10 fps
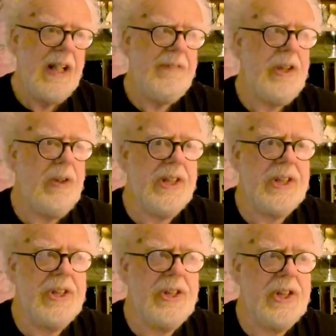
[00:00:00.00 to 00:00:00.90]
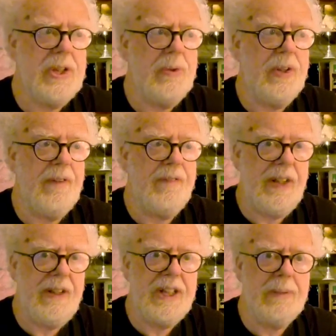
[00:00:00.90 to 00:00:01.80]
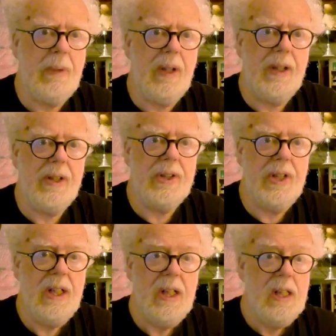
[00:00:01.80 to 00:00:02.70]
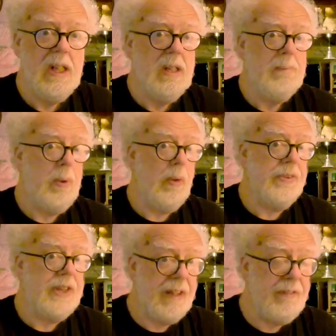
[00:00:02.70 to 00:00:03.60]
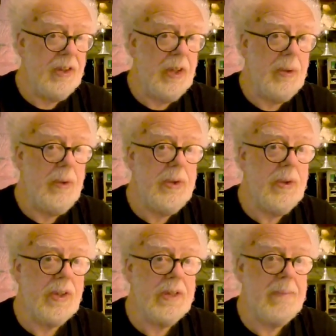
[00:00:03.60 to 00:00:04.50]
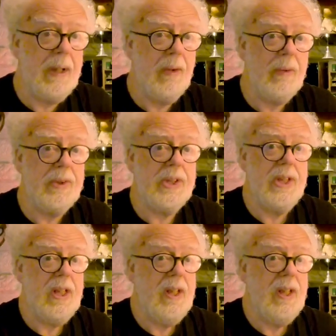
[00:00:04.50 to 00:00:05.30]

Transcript: If you listen to the very smart Paul Devereux, who talks about